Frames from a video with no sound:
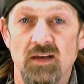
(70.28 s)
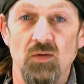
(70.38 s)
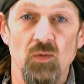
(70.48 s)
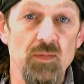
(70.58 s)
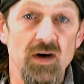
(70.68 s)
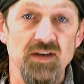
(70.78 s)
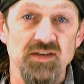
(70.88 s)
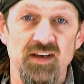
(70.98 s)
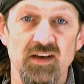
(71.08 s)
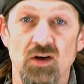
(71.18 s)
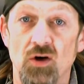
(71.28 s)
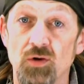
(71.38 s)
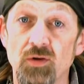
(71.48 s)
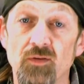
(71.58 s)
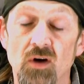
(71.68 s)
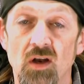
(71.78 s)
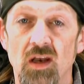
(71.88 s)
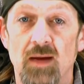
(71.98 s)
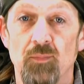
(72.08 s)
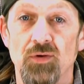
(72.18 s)
We might say, oh, you've got a
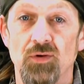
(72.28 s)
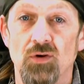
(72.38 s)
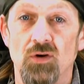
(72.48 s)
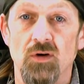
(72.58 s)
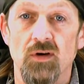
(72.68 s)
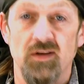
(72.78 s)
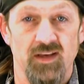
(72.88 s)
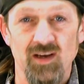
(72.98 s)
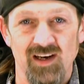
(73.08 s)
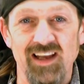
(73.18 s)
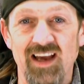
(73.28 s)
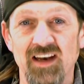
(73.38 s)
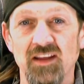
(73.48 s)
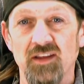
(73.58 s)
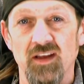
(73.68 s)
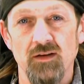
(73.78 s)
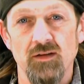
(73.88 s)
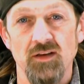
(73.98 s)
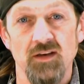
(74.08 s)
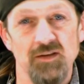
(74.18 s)
Labrador, it'll eat anything.
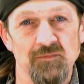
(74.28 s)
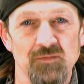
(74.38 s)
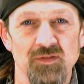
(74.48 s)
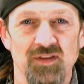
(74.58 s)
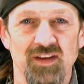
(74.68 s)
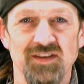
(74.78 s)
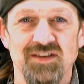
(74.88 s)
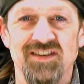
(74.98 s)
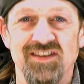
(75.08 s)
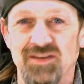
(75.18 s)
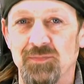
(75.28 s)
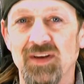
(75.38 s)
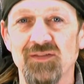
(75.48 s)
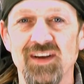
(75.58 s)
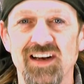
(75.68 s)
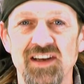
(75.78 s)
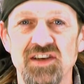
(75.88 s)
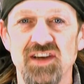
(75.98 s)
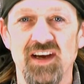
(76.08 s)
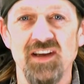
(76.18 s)
You know, that's a bit of a
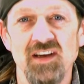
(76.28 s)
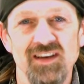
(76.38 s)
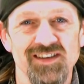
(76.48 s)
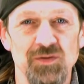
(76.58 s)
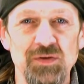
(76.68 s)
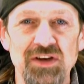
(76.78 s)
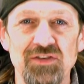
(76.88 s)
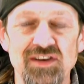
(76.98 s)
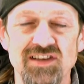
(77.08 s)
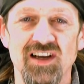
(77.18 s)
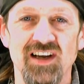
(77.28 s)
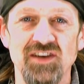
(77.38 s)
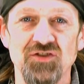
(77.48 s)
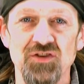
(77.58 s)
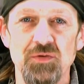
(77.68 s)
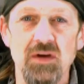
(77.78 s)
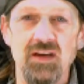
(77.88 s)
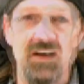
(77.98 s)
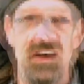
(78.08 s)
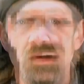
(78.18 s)
cliche, to a degree slightly true.
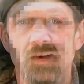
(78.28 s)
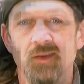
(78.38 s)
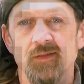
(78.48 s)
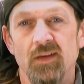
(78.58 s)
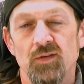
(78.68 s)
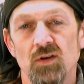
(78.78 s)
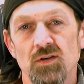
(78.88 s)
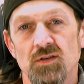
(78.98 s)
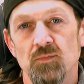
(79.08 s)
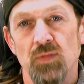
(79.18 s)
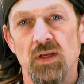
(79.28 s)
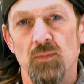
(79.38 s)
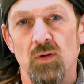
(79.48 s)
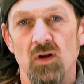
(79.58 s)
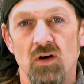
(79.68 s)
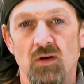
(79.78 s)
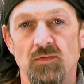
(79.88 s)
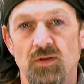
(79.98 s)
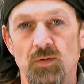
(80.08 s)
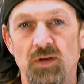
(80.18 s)
Now dogs and people are
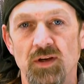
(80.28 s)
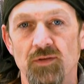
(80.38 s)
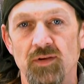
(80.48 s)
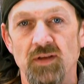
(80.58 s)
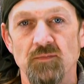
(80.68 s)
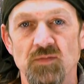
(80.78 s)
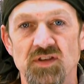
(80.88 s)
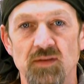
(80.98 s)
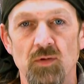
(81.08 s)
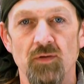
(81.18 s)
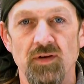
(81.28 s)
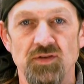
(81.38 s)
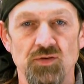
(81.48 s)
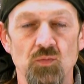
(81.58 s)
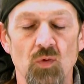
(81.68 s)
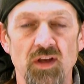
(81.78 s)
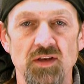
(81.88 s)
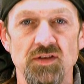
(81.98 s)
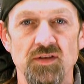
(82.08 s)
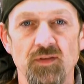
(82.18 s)
to a degree similar in some
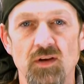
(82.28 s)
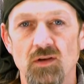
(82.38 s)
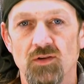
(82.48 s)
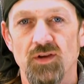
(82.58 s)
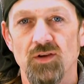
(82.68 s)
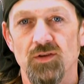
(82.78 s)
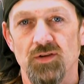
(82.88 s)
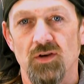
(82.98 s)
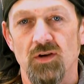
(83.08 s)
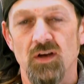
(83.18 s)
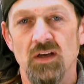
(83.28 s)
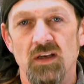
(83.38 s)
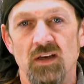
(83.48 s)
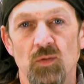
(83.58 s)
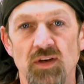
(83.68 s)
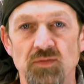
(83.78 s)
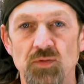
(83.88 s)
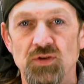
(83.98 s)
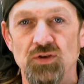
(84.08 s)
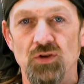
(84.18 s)
ways. You could look at your dog when it's
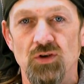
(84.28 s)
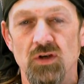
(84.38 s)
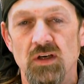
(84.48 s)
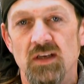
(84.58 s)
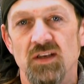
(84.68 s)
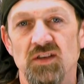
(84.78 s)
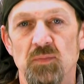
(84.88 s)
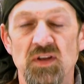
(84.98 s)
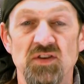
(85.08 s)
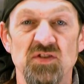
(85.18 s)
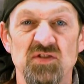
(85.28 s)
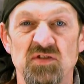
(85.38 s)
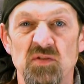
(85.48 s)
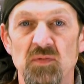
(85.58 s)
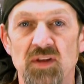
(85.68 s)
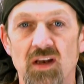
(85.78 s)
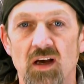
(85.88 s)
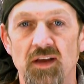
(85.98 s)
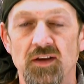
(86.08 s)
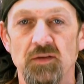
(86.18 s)
mature as being something
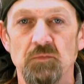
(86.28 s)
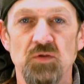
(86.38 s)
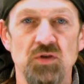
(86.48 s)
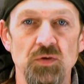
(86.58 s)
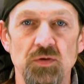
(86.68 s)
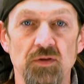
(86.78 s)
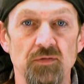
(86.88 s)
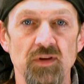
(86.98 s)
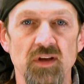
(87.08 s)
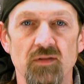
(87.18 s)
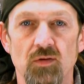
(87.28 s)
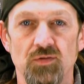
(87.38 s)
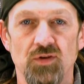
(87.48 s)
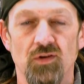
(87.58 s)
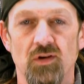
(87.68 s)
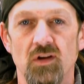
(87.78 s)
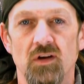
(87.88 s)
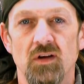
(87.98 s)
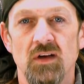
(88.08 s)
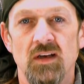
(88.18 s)
like a 2 to 3 year old toddler.
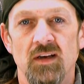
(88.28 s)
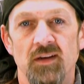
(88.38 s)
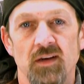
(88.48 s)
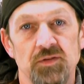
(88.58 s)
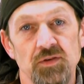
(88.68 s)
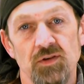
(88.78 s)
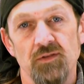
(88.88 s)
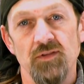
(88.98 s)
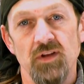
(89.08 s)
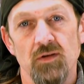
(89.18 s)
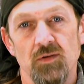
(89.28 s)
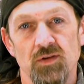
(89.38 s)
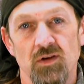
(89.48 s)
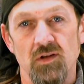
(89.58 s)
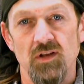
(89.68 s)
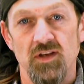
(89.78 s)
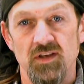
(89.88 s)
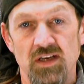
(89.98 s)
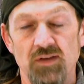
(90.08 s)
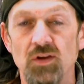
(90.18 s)
Now, a 2 to 3 year old toddler can
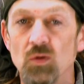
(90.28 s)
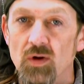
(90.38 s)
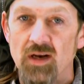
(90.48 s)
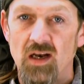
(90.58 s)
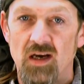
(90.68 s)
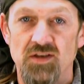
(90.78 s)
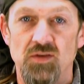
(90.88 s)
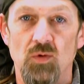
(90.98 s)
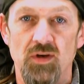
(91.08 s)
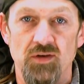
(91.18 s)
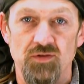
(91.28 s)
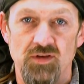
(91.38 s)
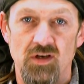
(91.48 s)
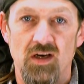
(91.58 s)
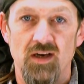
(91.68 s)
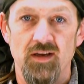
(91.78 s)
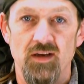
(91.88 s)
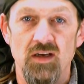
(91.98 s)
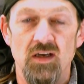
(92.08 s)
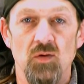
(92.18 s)
tell you what it likes and what it doesn't like,
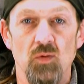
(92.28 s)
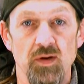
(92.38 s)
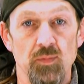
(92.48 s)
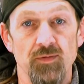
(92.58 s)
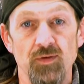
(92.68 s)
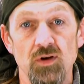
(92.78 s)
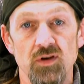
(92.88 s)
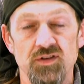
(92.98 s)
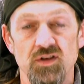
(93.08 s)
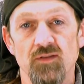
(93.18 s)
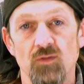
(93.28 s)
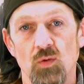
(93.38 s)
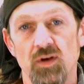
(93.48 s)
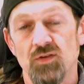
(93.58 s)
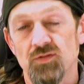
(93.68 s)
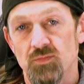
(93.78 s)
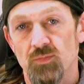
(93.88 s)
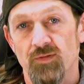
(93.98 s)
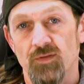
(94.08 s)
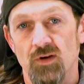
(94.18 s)
and what it prefers over what it doesn't
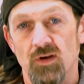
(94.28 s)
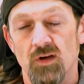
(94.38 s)
prefer,